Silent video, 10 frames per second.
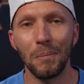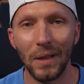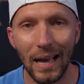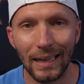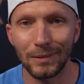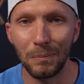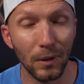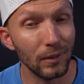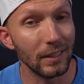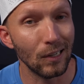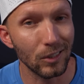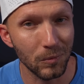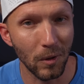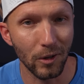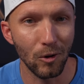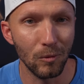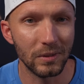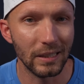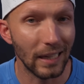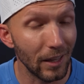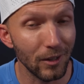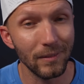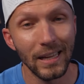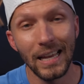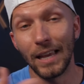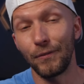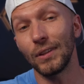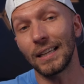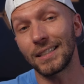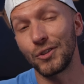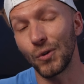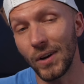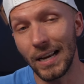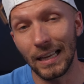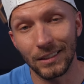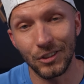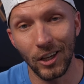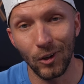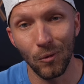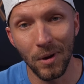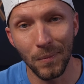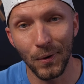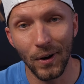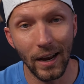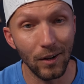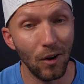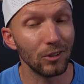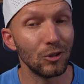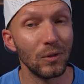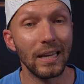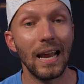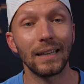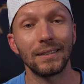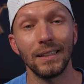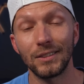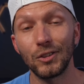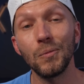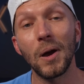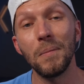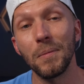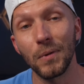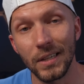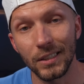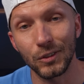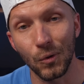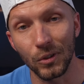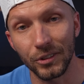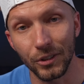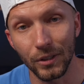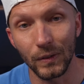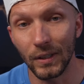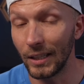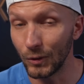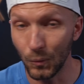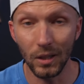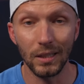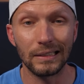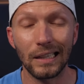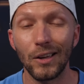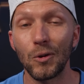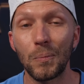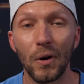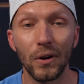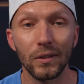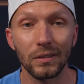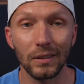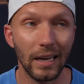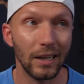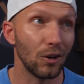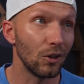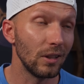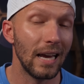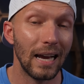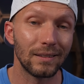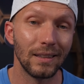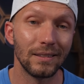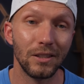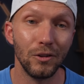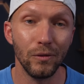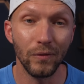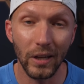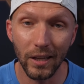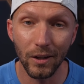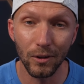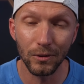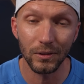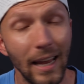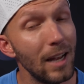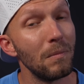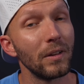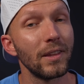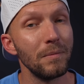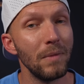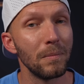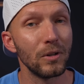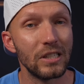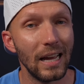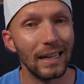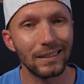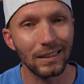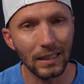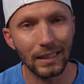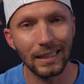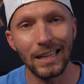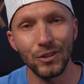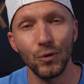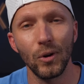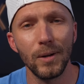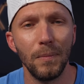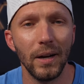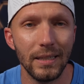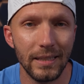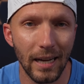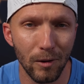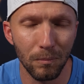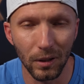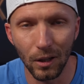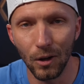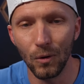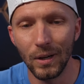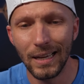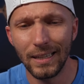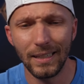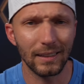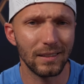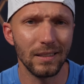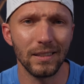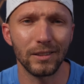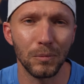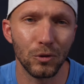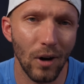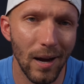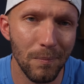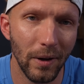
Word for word: a blast building our smart homes together. If you'd like to join as a channel member and also get access to my member Discord server, as well as other perks like early access to new videos and monthly member chats, click that join button down below next to the subscribe